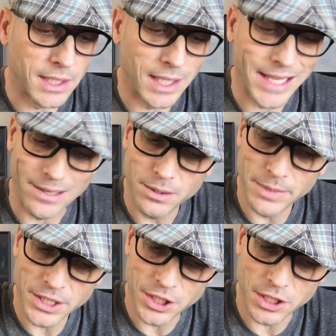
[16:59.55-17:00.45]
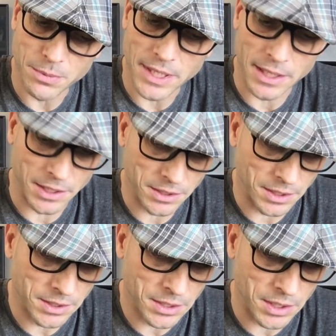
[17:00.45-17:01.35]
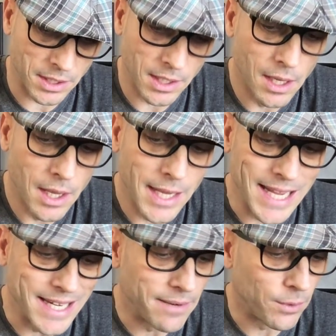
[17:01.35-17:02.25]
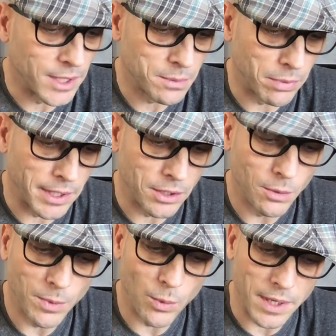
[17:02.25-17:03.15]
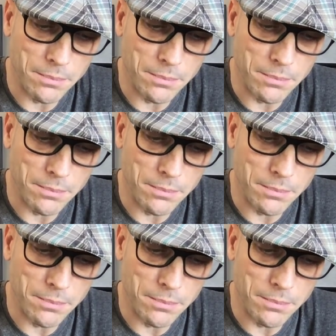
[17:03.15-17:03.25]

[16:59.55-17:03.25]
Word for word: that clouded my judgment in this decision. He never explained to me what